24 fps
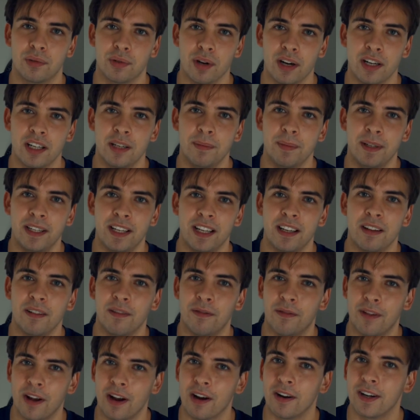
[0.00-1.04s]
trying to begin
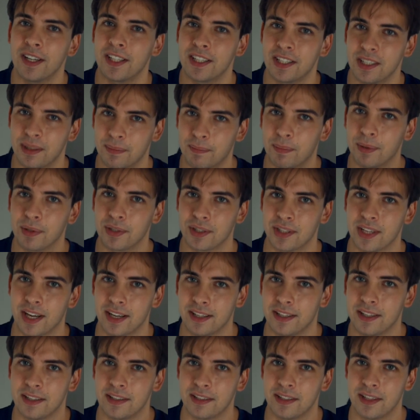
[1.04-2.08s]
very simple
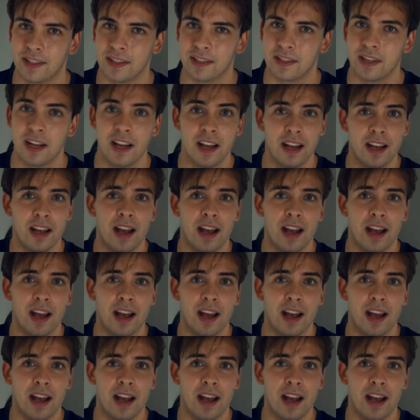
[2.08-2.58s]
sentences.